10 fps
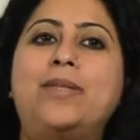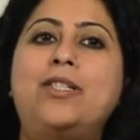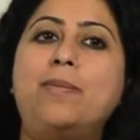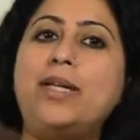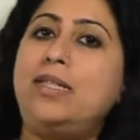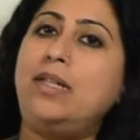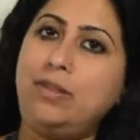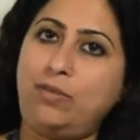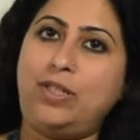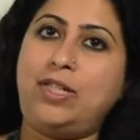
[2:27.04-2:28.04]
so my
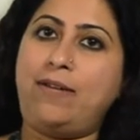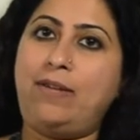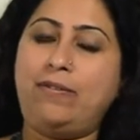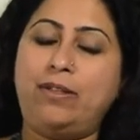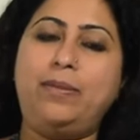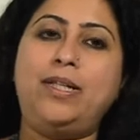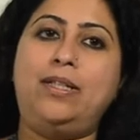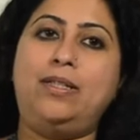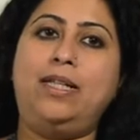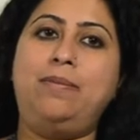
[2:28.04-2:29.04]
son was traveling with me at
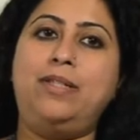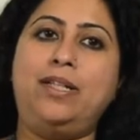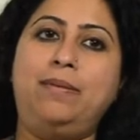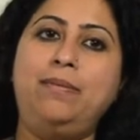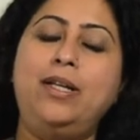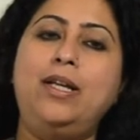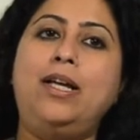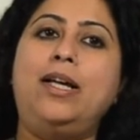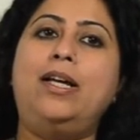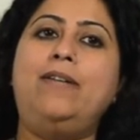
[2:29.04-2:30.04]
the same time.
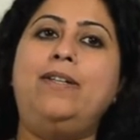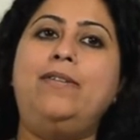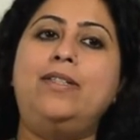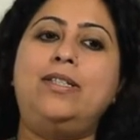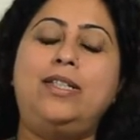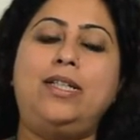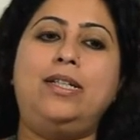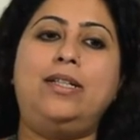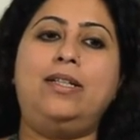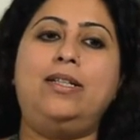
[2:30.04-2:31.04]
And we were
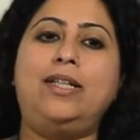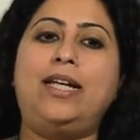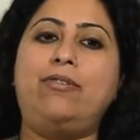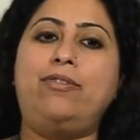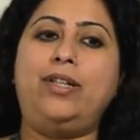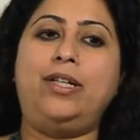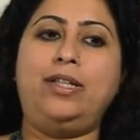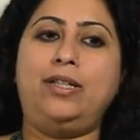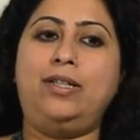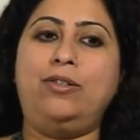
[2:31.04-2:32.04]
sitting in a
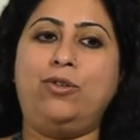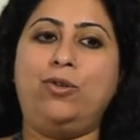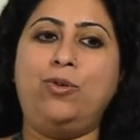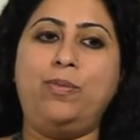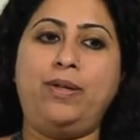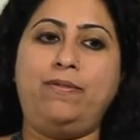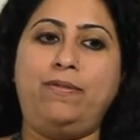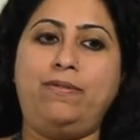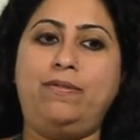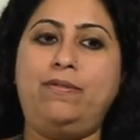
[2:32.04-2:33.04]
cafe in Rome, and
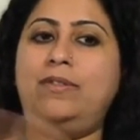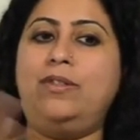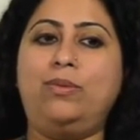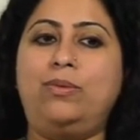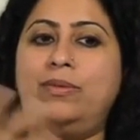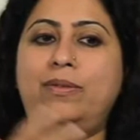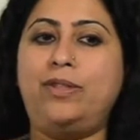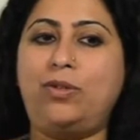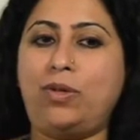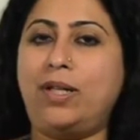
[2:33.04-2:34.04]
you know, we were
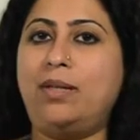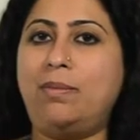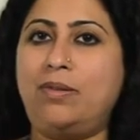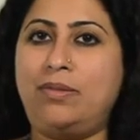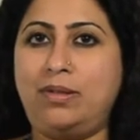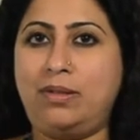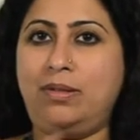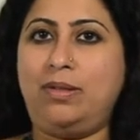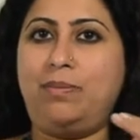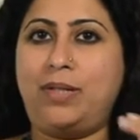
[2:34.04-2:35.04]
talking about
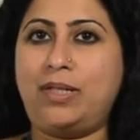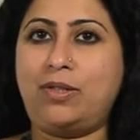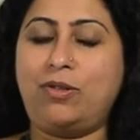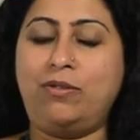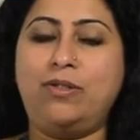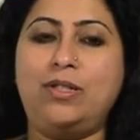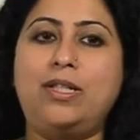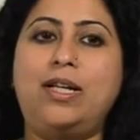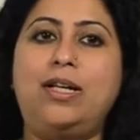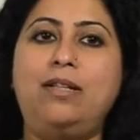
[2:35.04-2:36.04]
the press conference
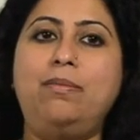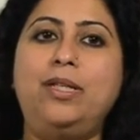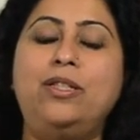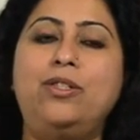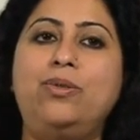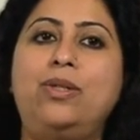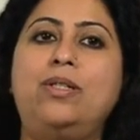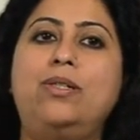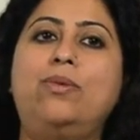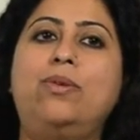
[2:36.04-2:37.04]
that I had been to and
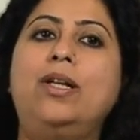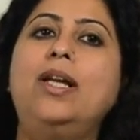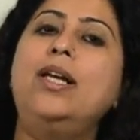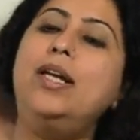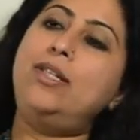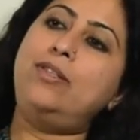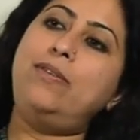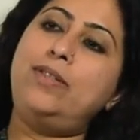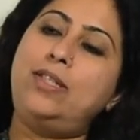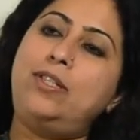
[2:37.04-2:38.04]
so on. And so there
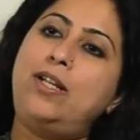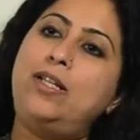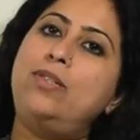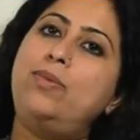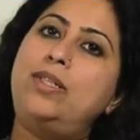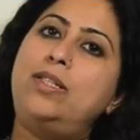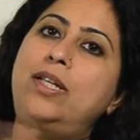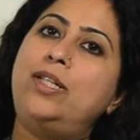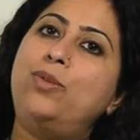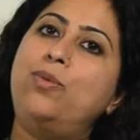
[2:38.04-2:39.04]
was this
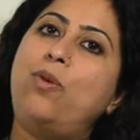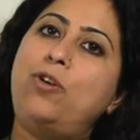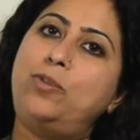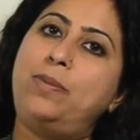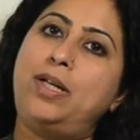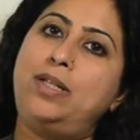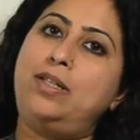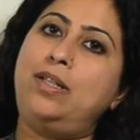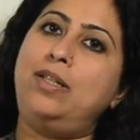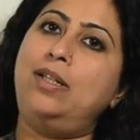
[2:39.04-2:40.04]
transvestite who walked
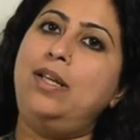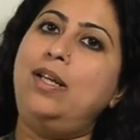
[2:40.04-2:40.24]
past, and